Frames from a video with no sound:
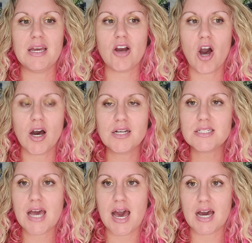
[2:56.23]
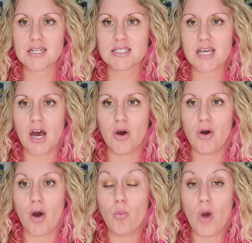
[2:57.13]
contact
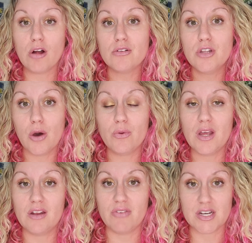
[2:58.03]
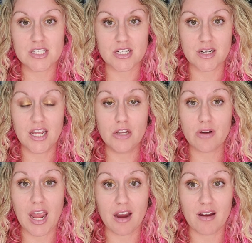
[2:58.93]
a well-known investor in
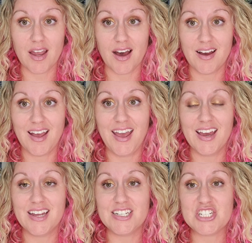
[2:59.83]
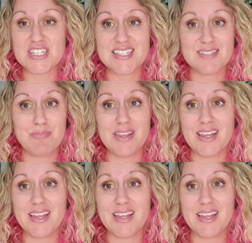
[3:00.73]
your area and just be